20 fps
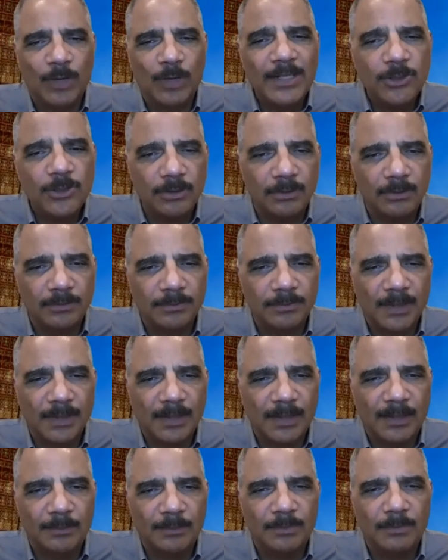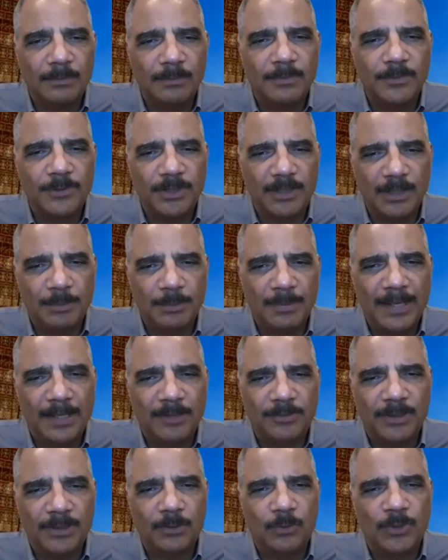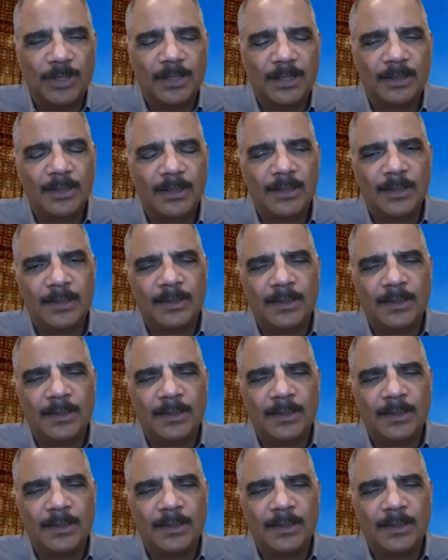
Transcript: racial um, gerrymandering, where